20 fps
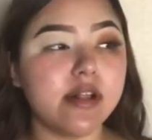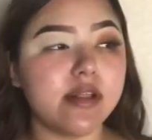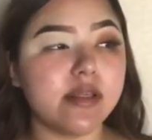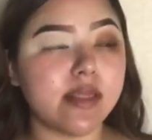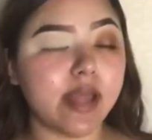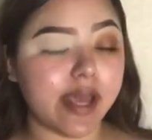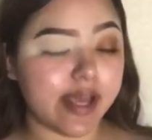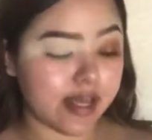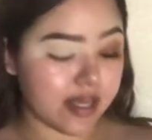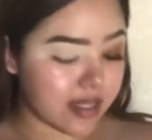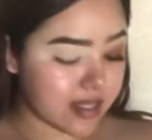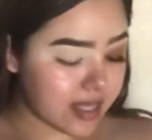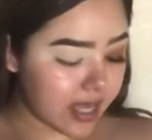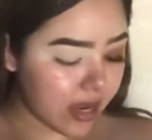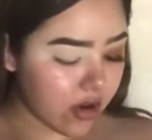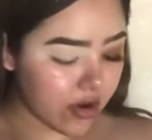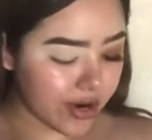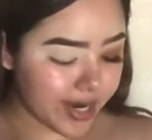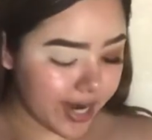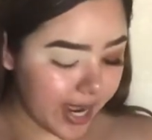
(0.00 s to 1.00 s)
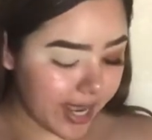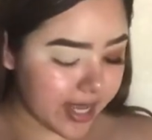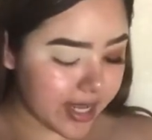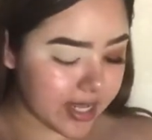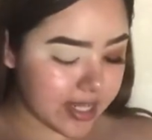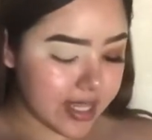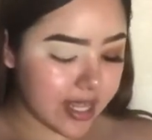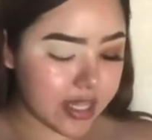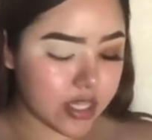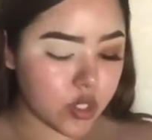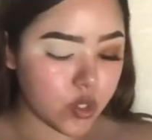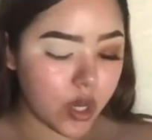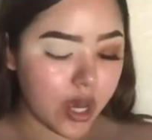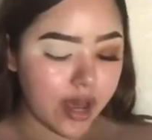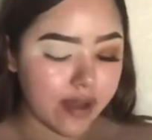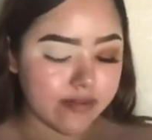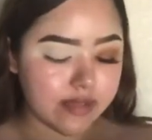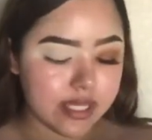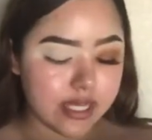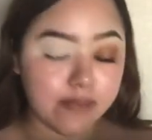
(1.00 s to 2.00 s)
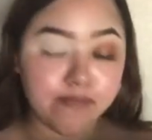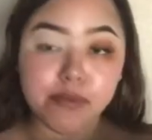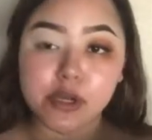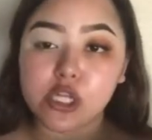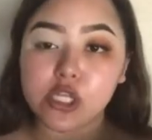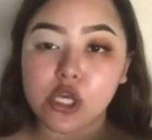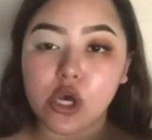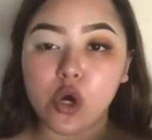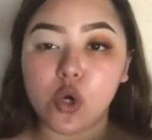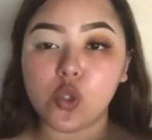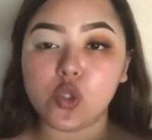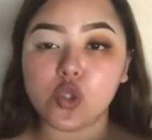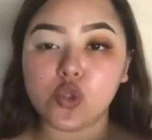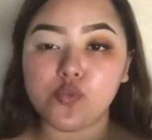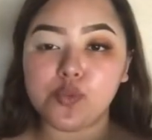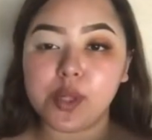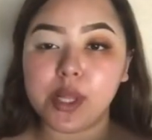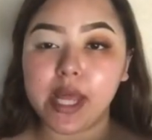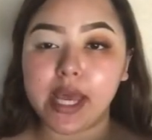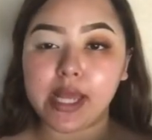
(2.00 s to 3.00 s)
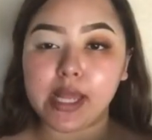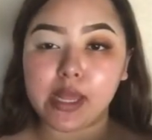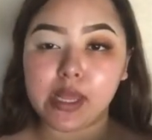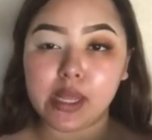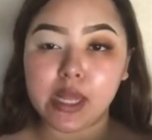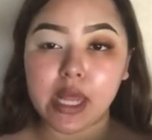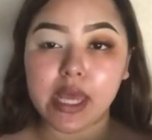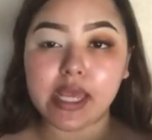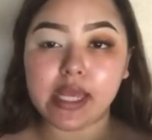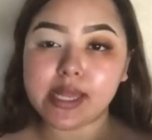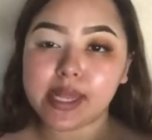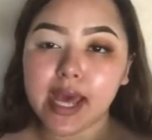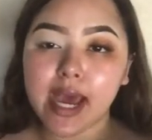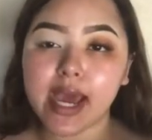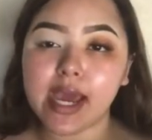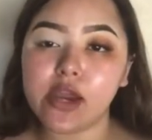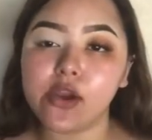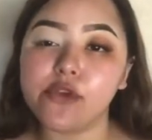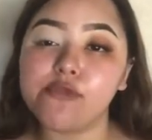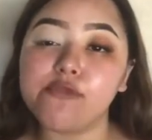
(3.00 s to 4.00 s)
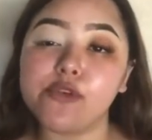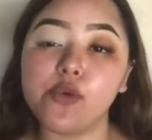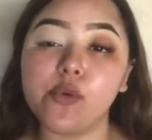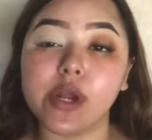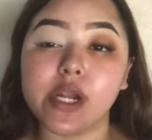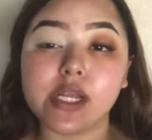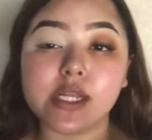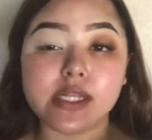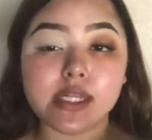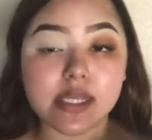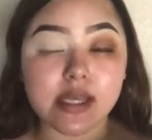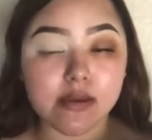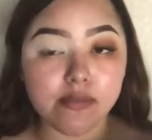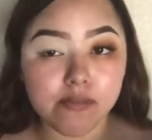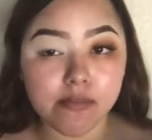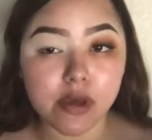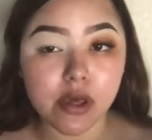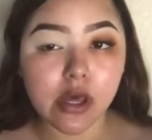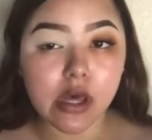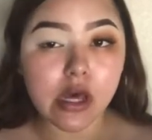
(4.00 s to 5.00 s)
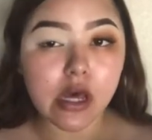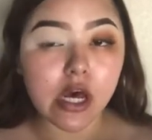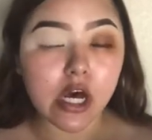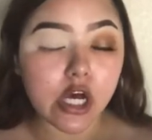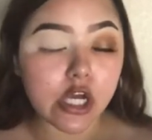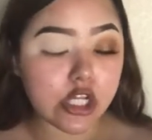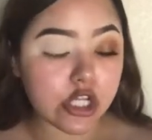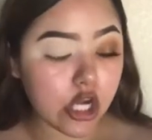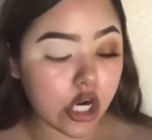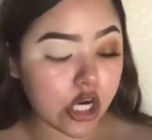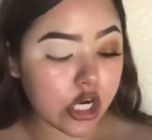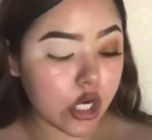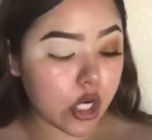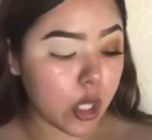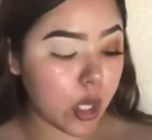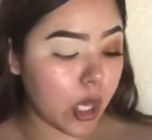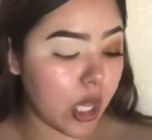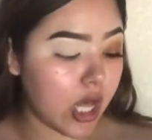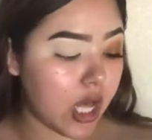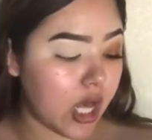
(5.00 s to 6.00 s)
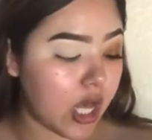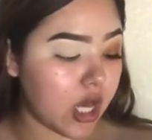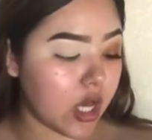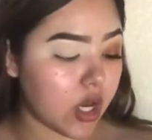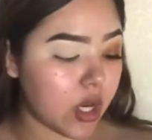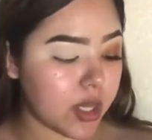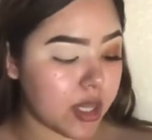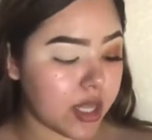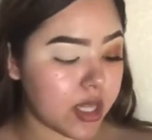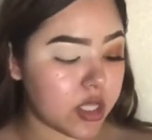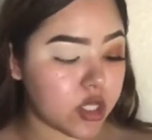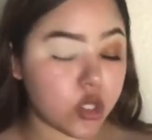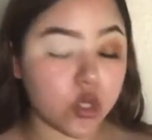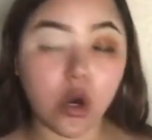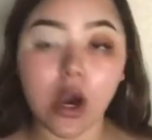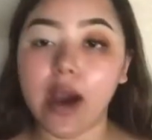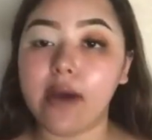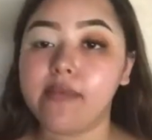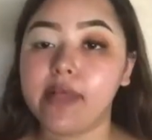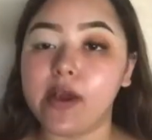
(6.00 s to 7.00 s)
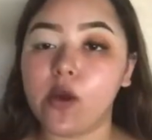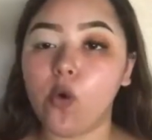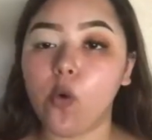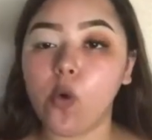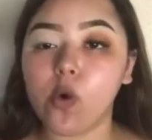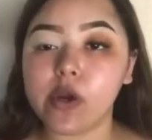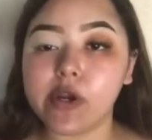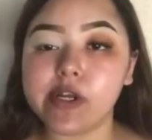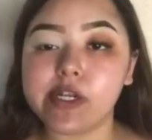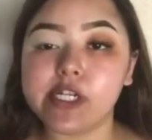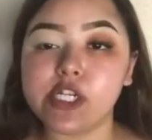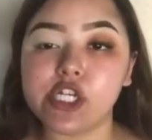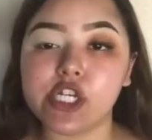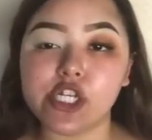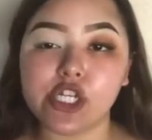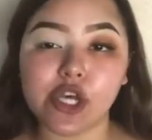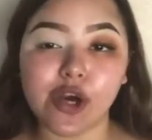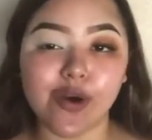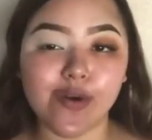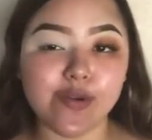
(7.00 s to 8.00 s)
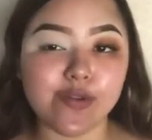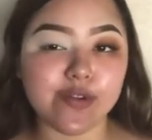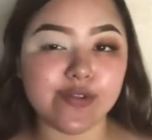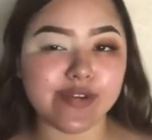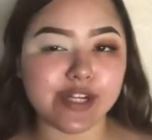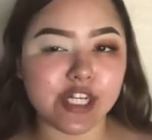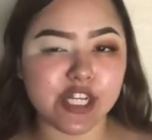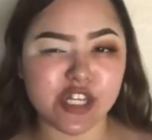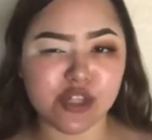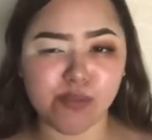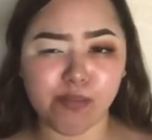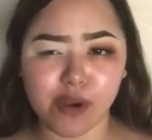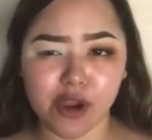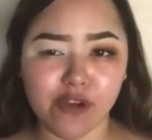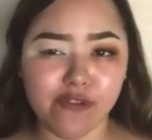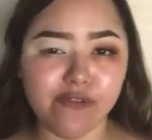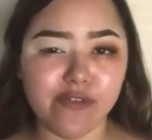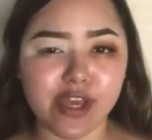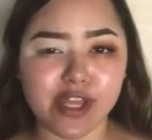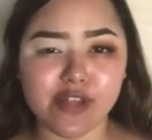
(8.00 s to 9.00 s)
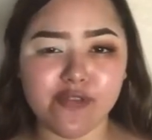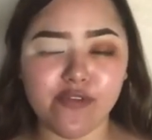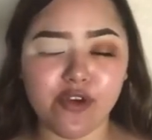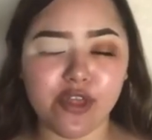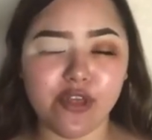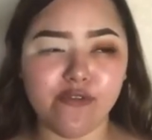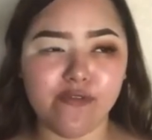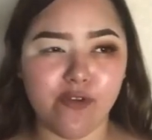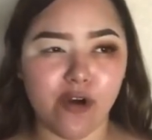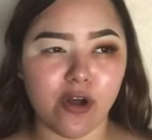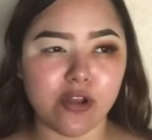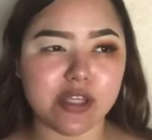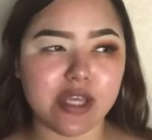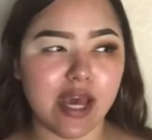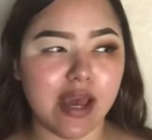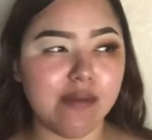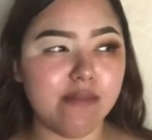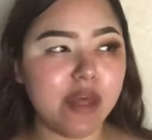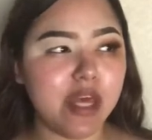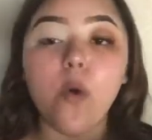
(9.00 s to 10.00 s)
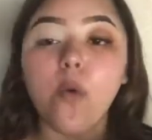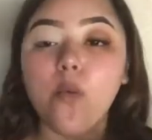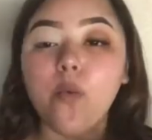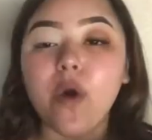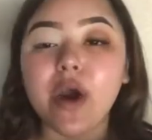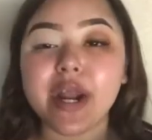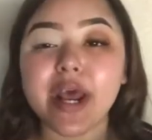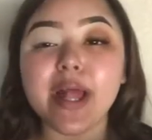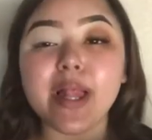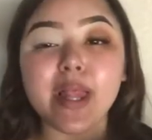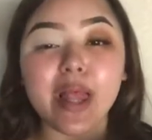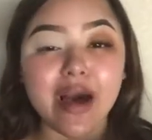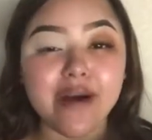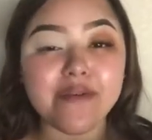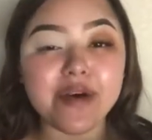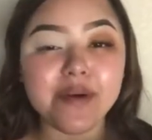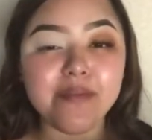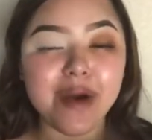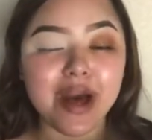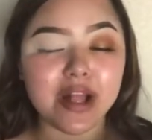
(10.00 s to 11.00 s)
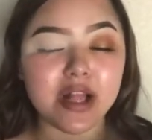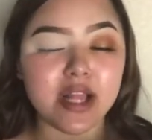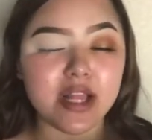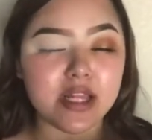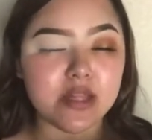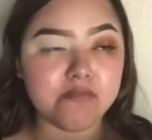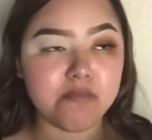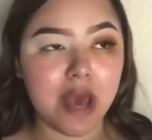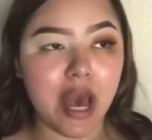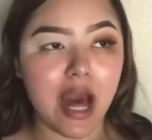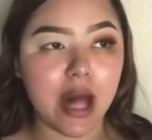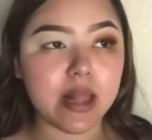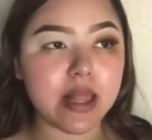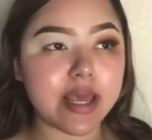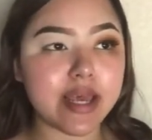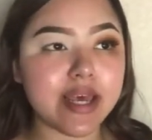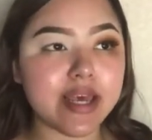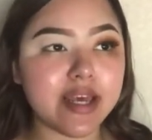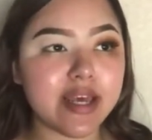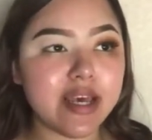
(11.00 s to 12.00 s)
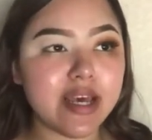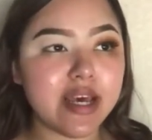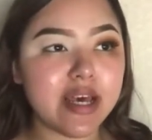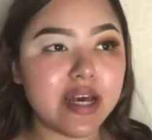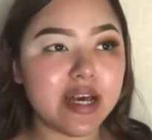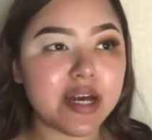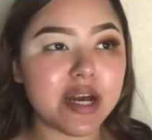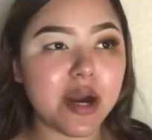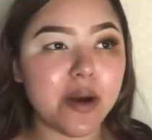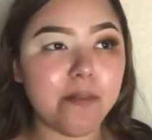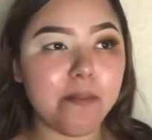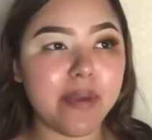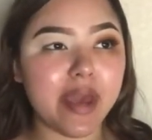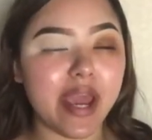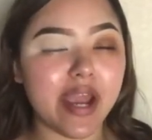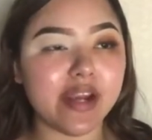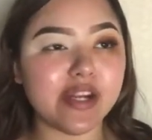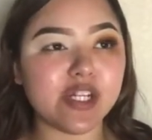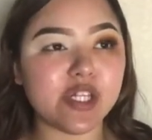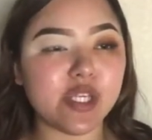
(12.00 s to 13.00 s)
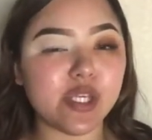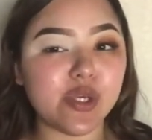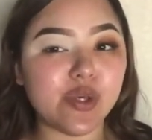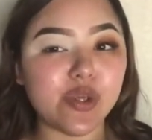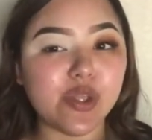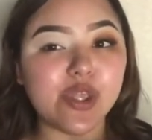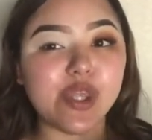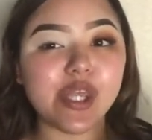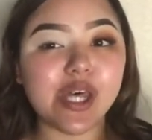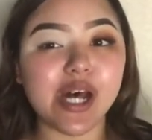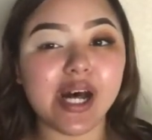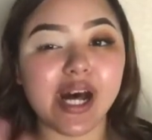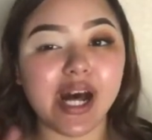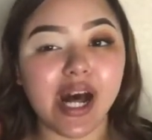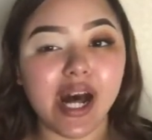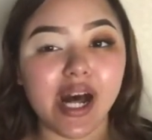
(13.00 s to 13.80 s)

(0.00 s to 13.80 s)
like day or night, because they do have deeper tones for like late night, or if you want a darker look, and they do have like orangey tones, which is perfect for the fall time. What I love about this palette compared to the